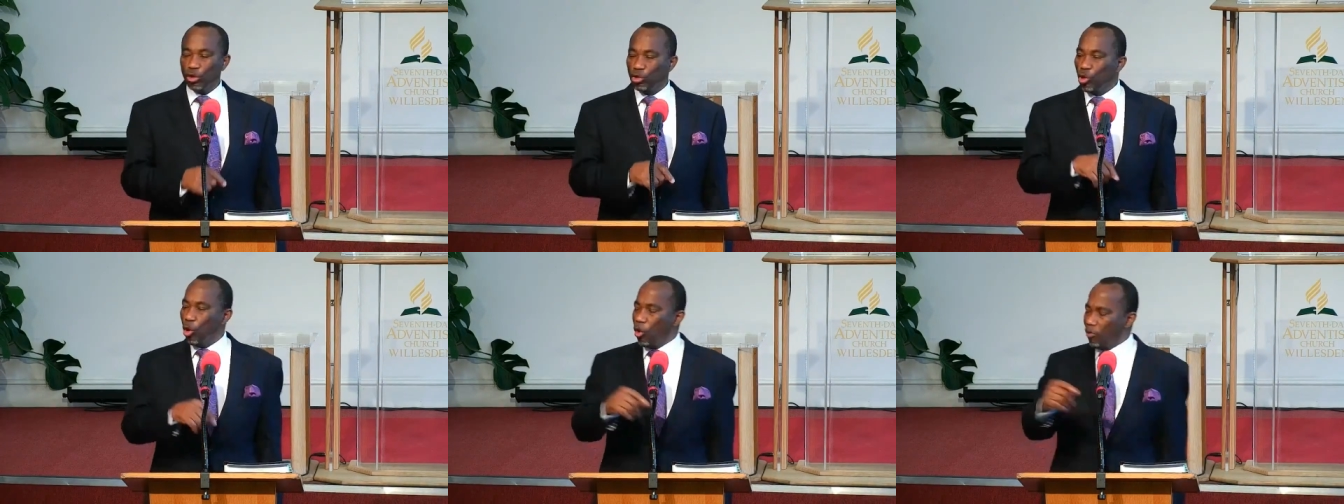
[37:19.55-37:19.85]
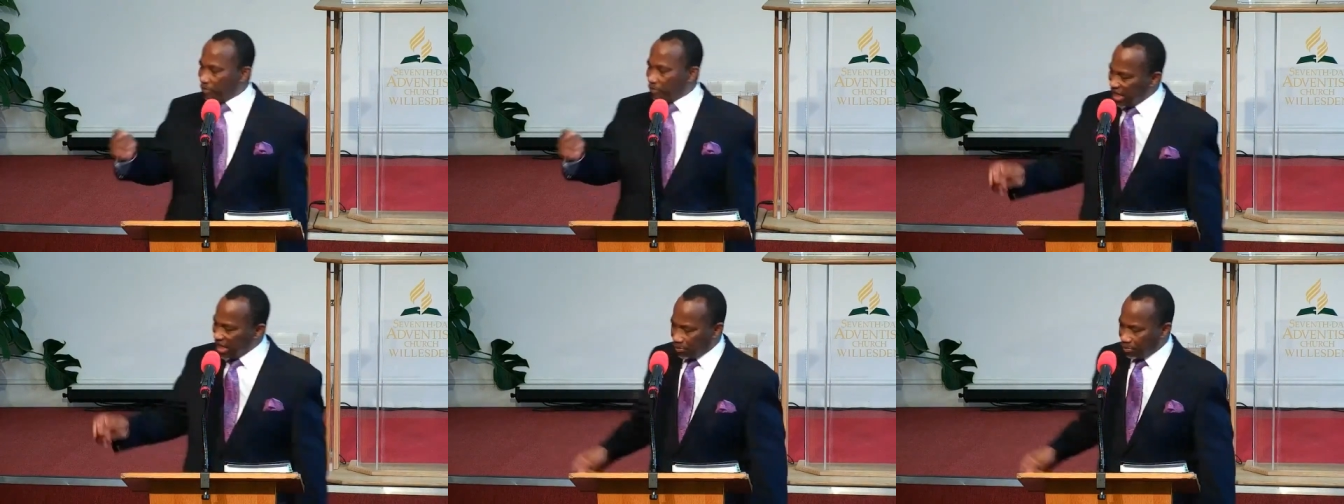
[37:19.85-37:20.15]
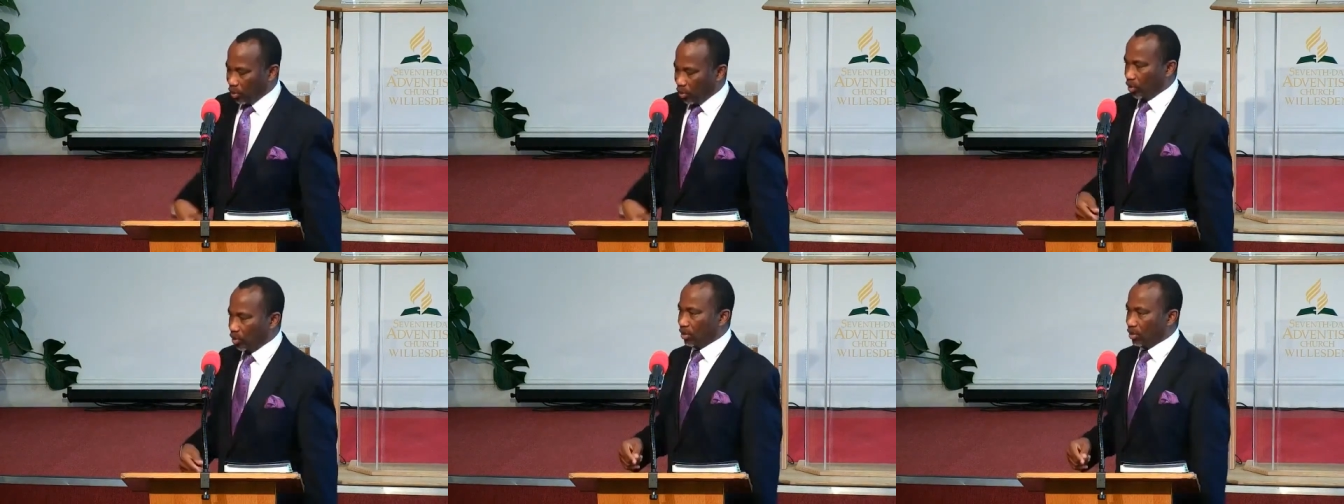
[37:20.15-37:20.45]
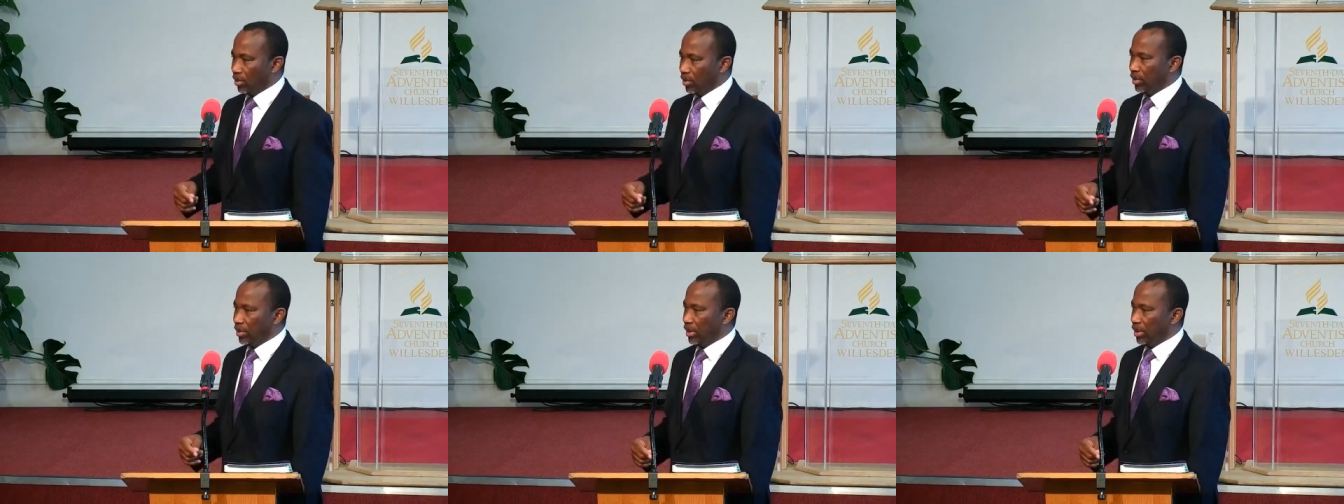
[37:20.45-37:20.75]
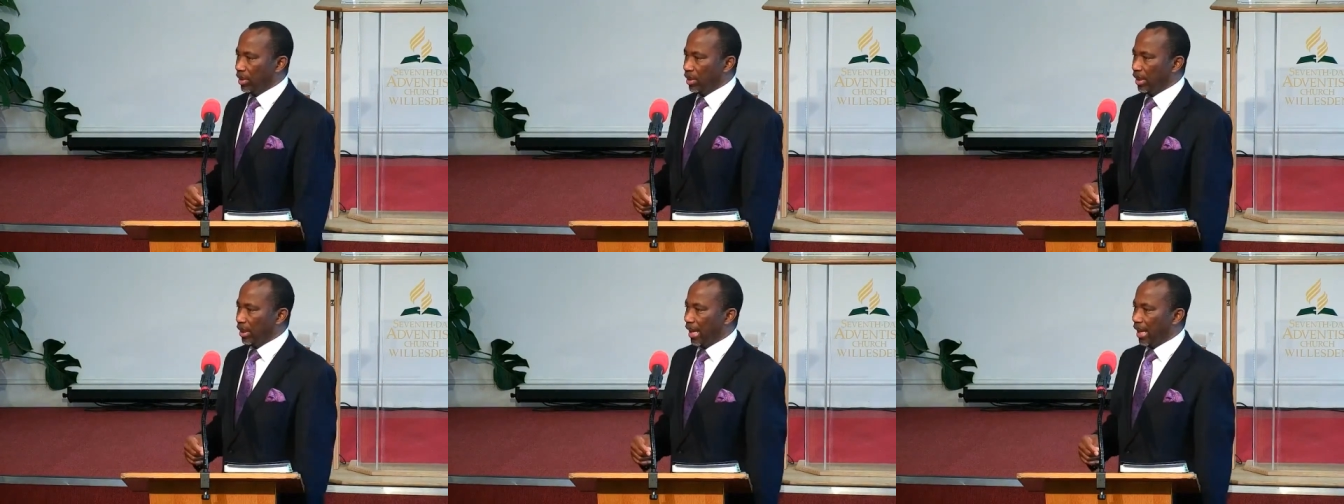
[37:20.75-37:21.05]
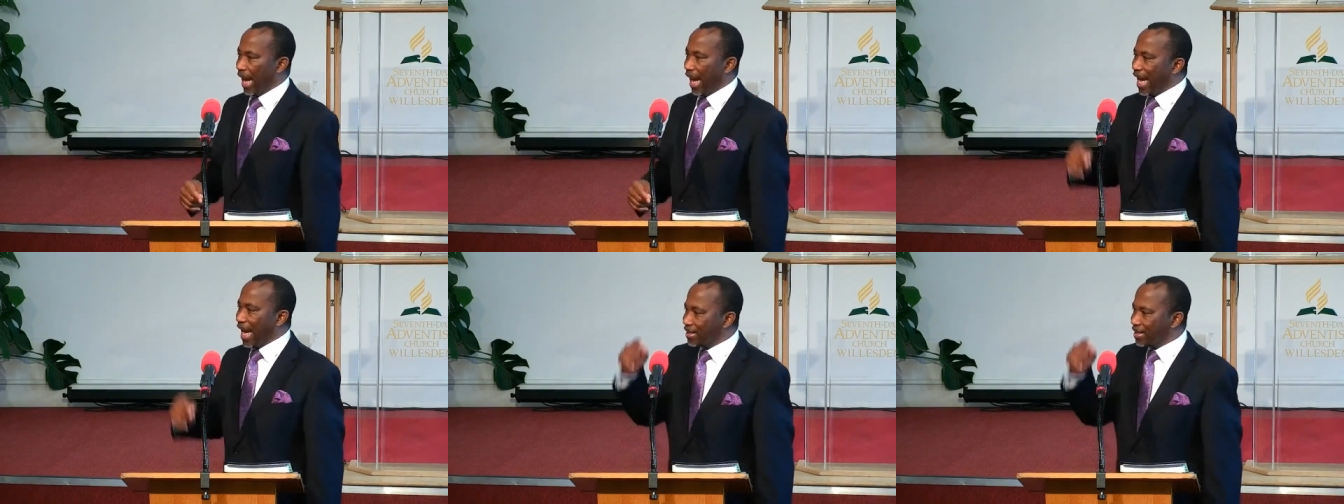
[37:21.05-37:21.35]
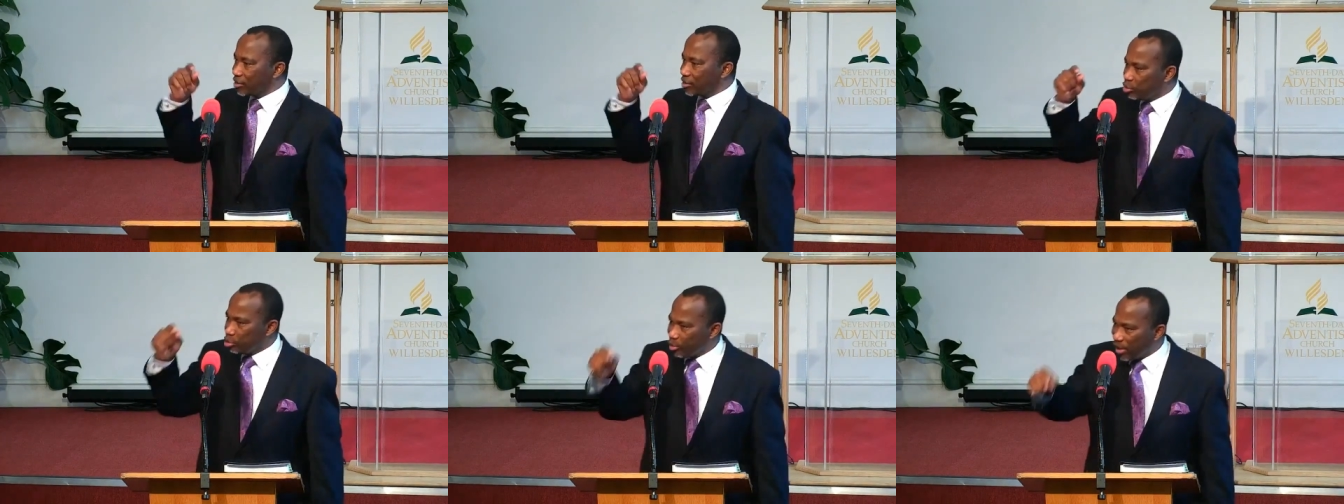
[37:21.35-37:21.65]
no people
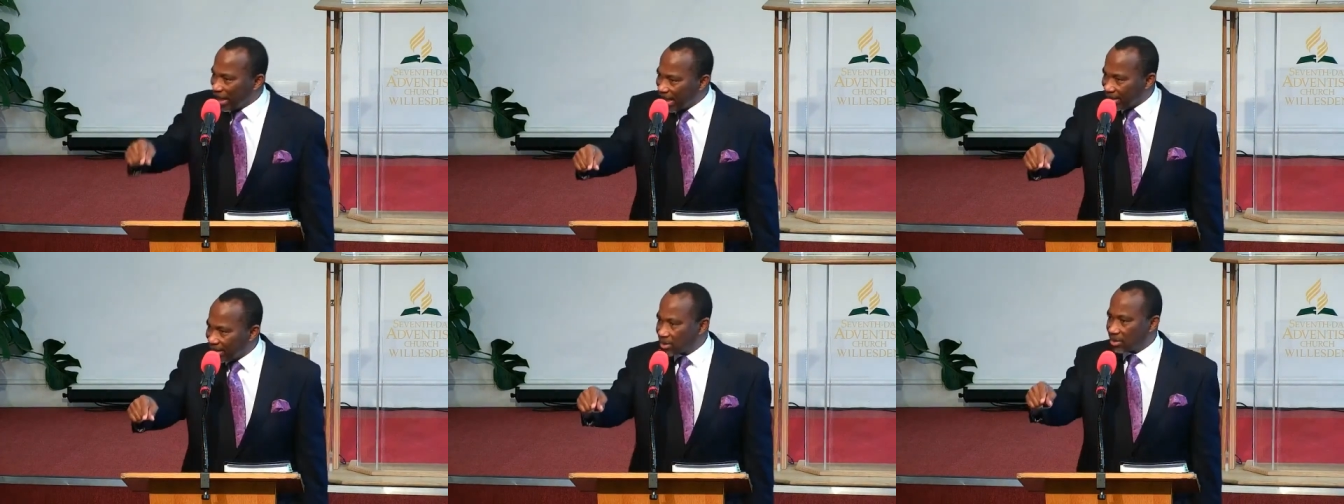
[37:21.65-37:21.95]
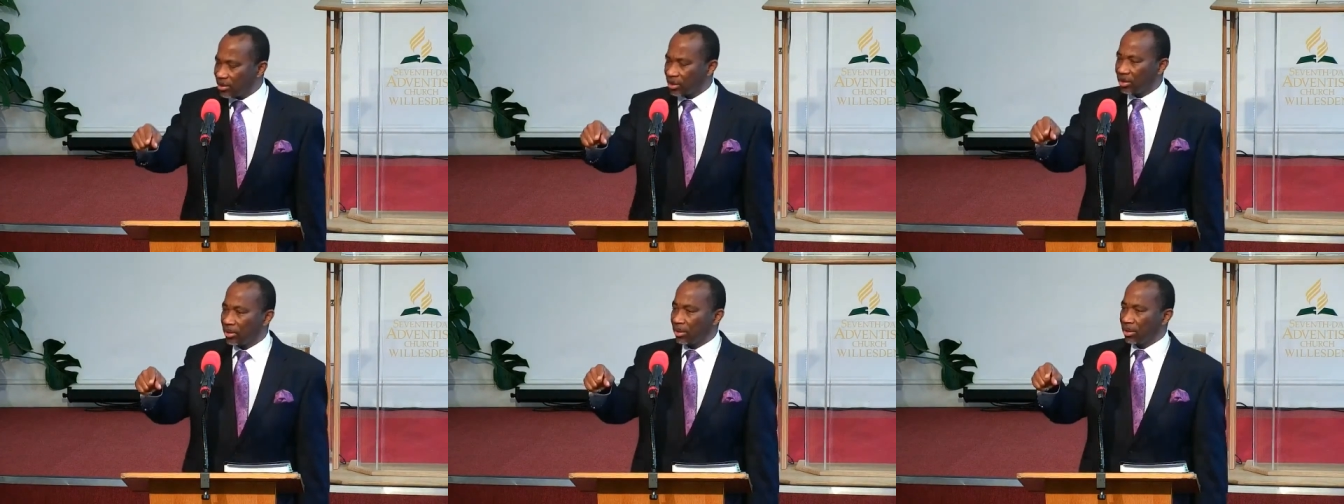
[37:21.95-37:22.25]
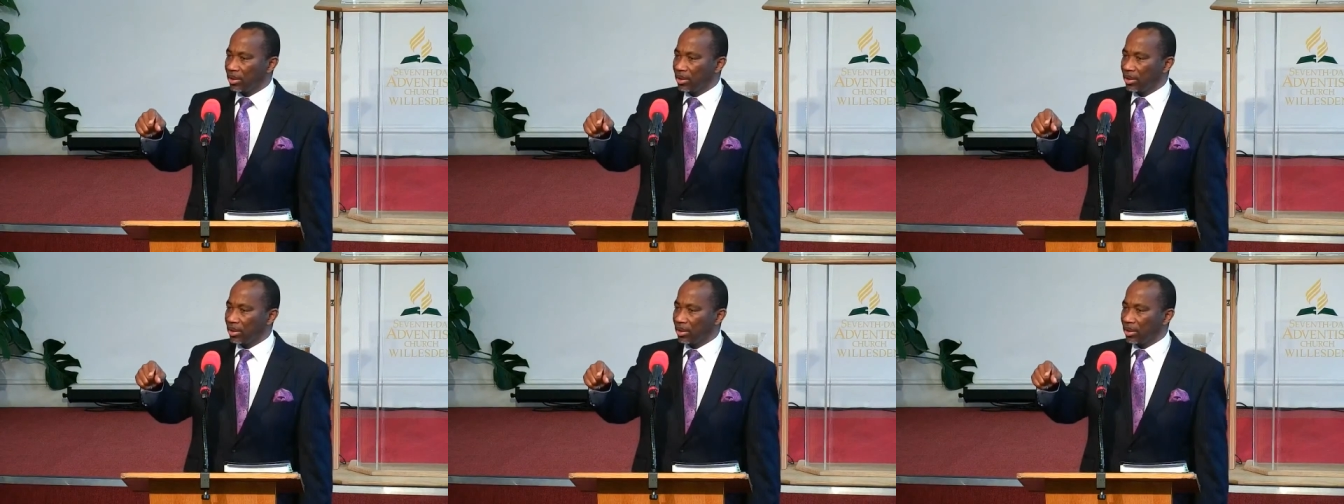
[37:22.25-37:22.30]
as great